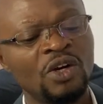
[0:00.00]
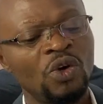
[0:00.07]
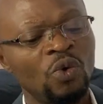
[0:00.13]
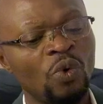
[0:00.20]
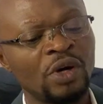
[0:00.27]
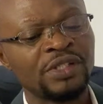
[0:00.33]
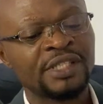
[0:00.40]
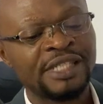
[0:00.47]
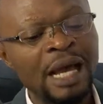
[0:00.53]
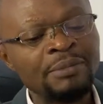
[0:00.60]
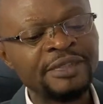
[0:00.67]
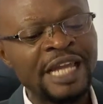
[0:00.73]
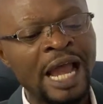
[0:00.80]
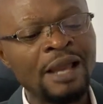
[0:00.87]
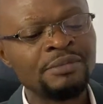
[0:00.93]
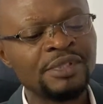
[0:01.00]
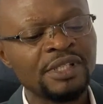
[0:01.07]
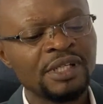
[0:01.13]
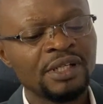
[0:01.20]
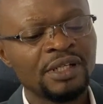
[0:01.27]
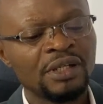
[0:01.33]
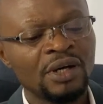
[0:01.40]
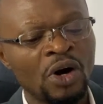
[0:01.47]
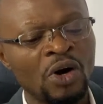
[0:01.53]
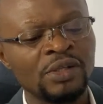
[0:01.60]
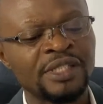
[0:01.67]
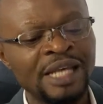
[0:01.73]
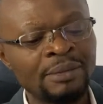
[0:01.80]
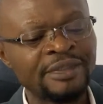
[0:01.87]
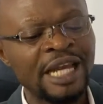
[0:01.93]
was sometimes
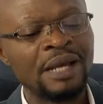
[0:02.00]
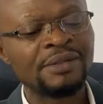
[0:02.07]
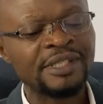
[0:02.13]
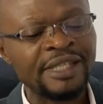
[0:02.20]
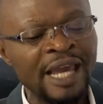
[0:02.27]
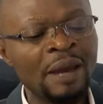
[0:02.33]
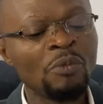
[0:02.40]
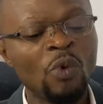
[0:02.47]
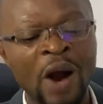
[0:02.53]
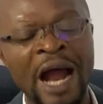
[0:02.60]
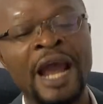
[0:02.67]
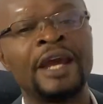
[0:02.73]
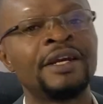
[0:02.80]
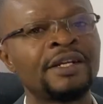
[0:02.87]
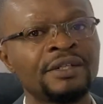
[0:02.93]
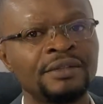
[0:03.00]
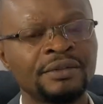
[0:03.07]
came wide,